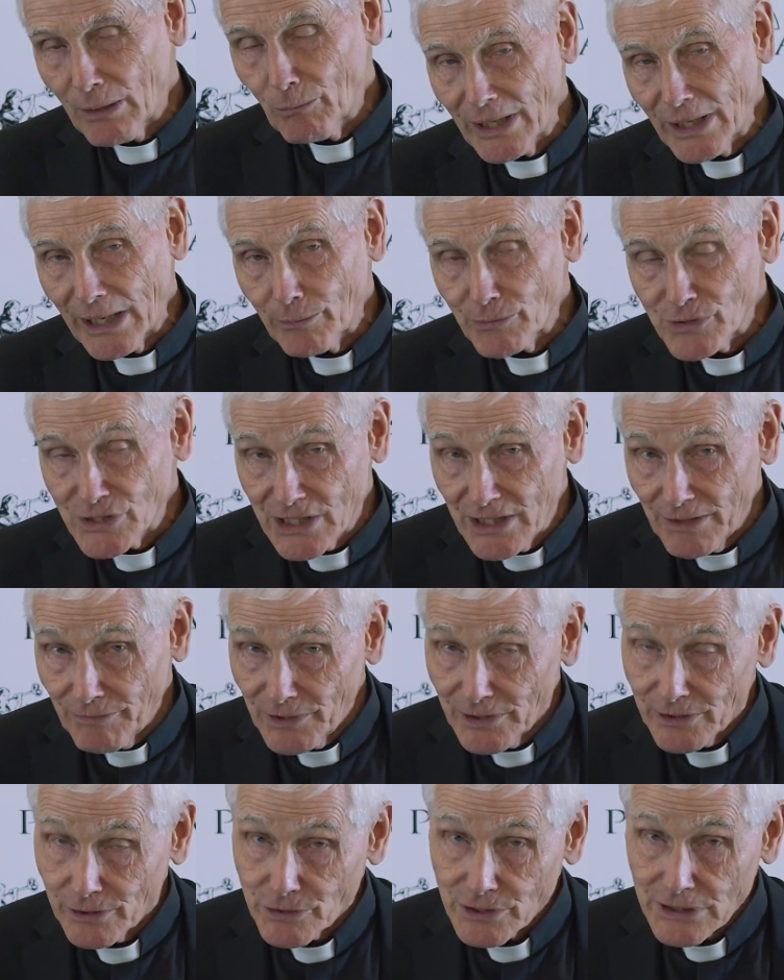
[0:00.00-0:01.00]
when I was
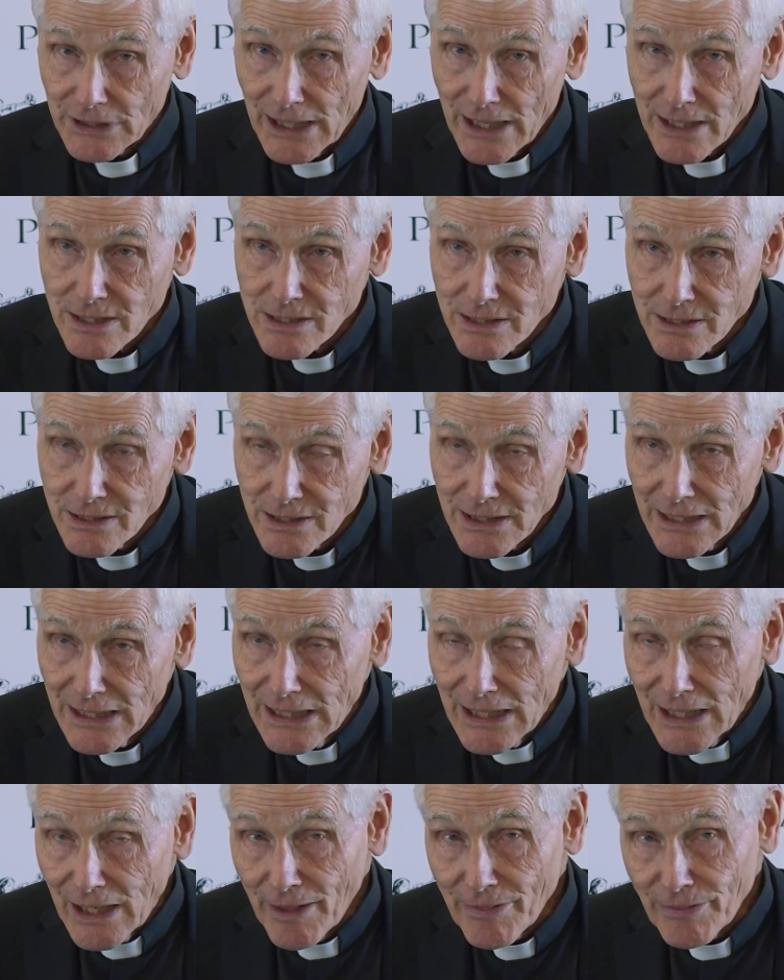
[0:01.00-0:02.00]
giving those classes,
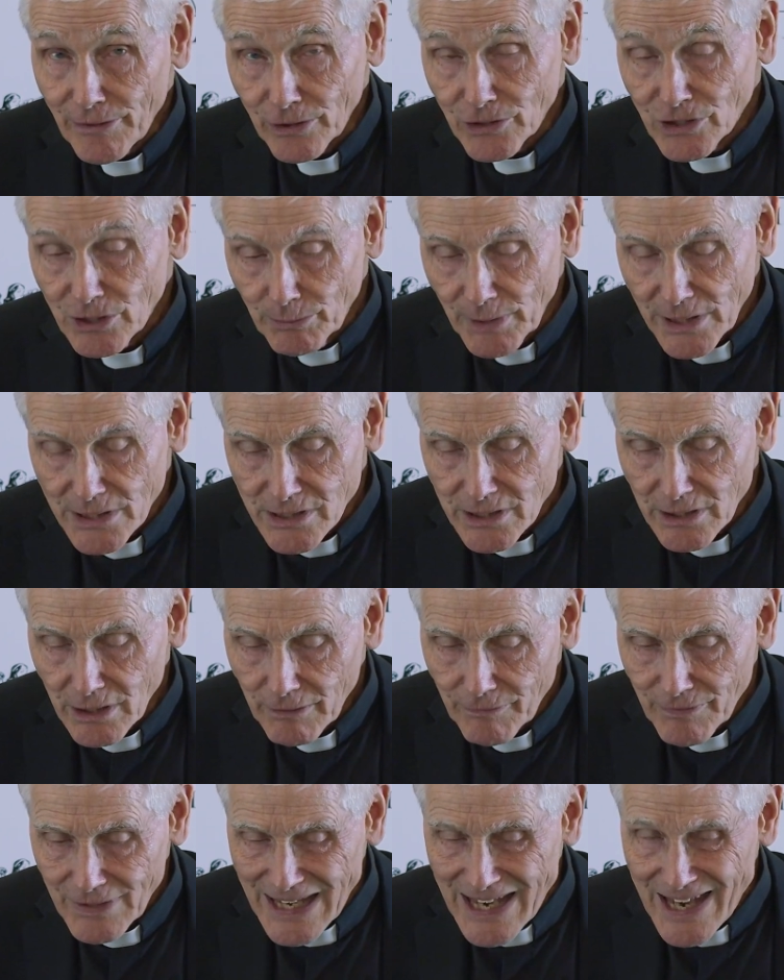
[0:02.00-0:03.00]
I thought to
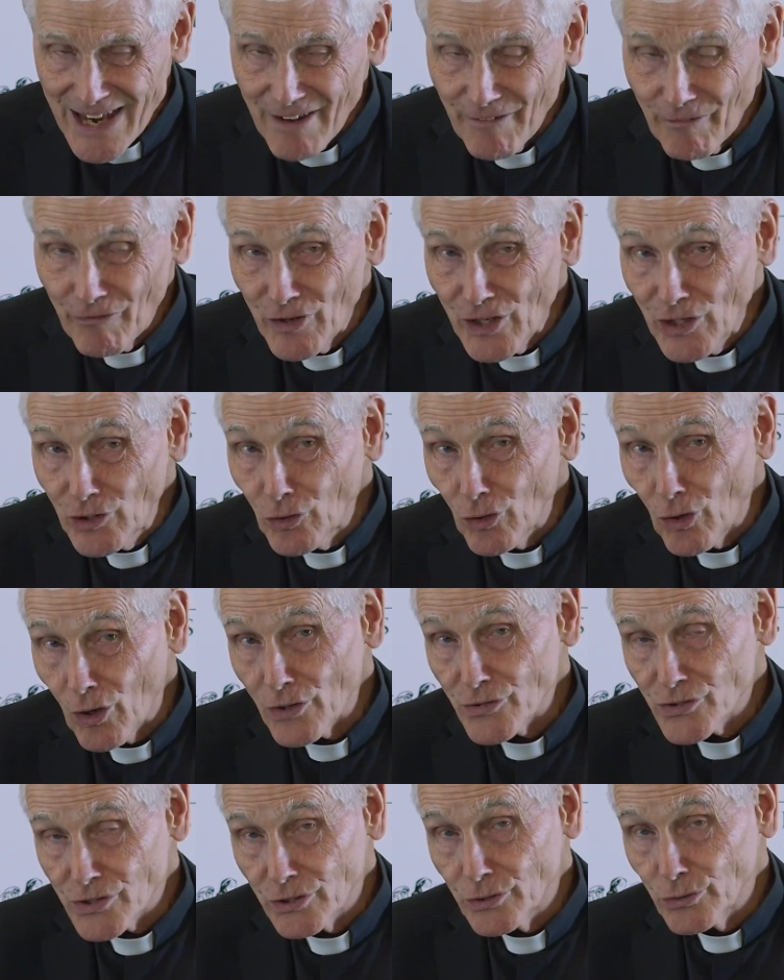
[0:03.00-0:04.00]
myself, every
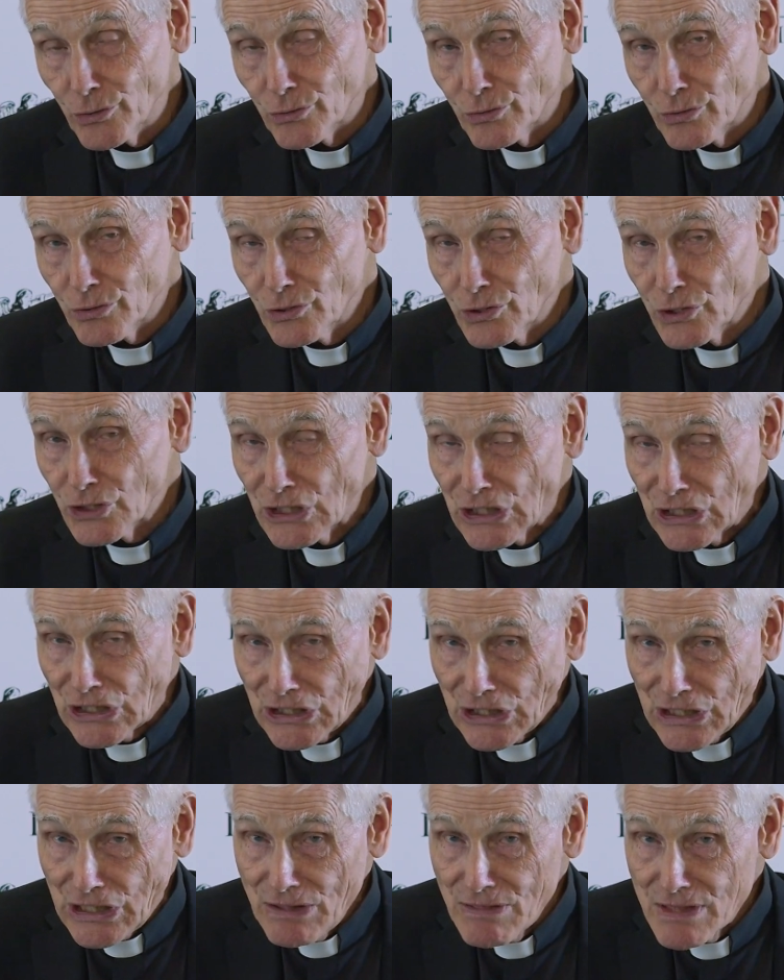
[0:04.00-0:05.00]
law student
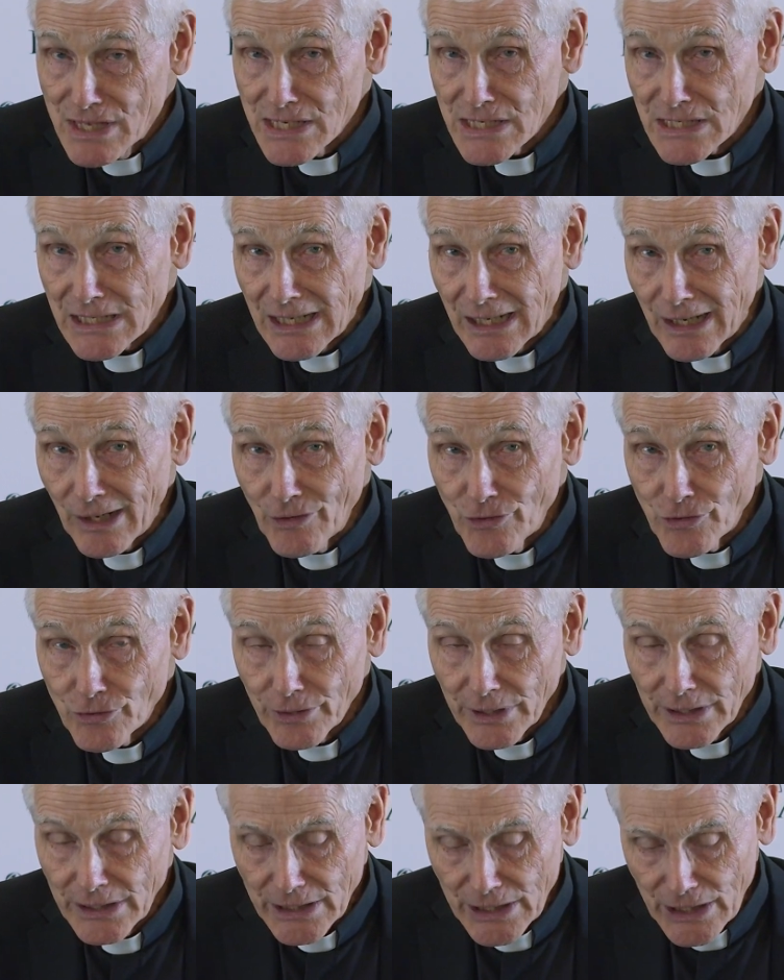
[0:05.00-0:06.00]
in this
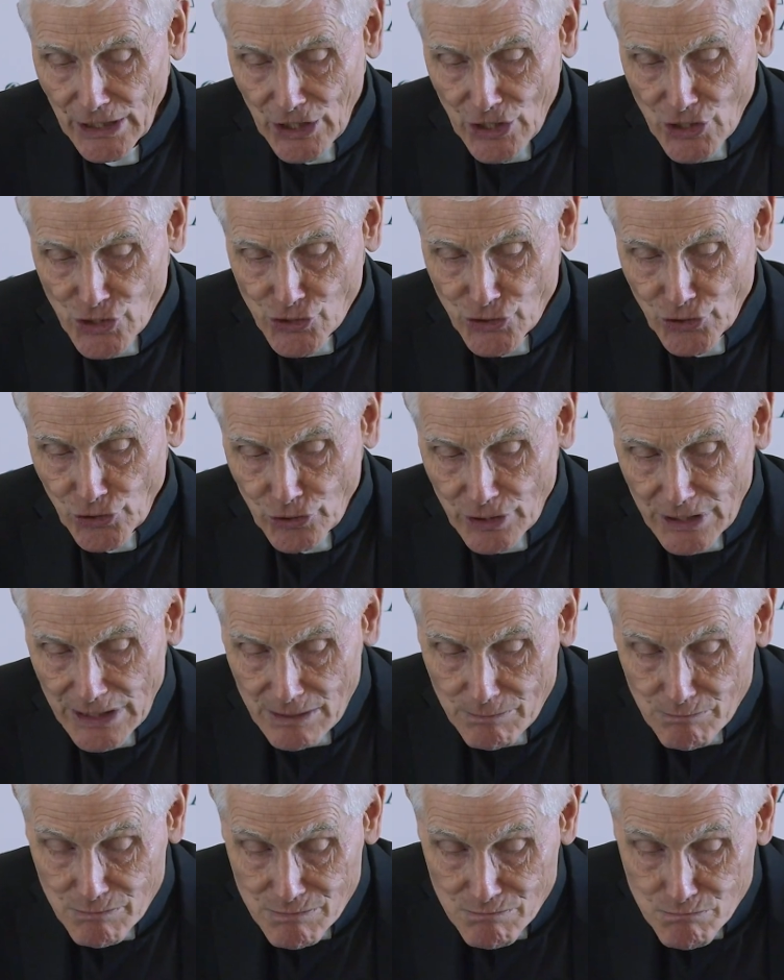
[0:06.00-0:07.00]
country should
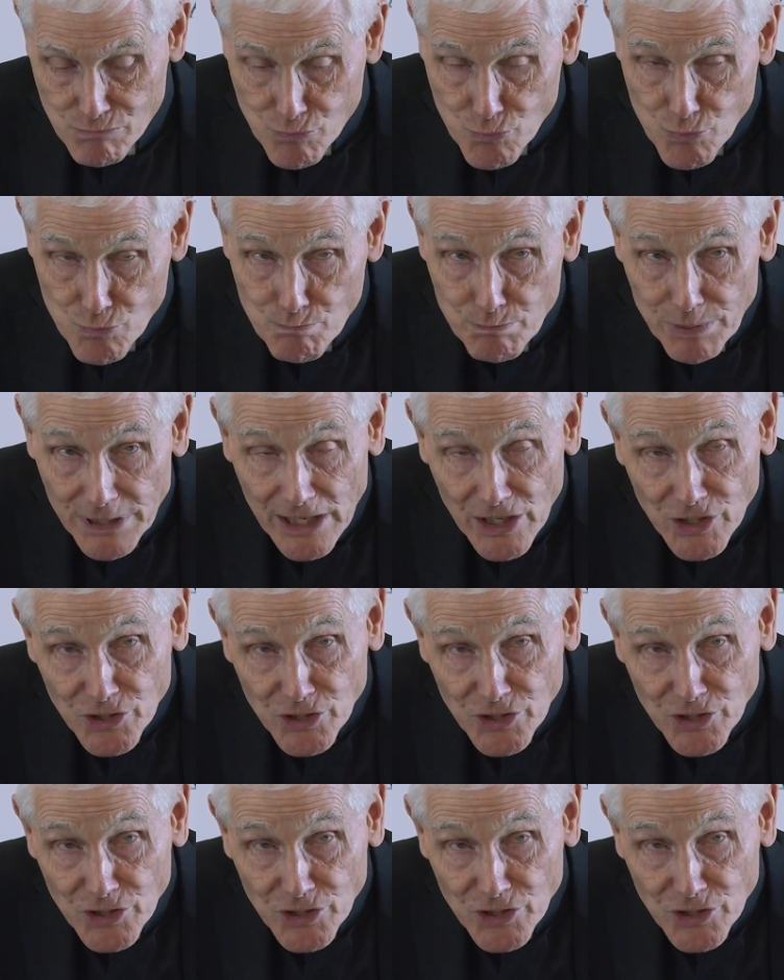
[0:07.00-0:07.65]
be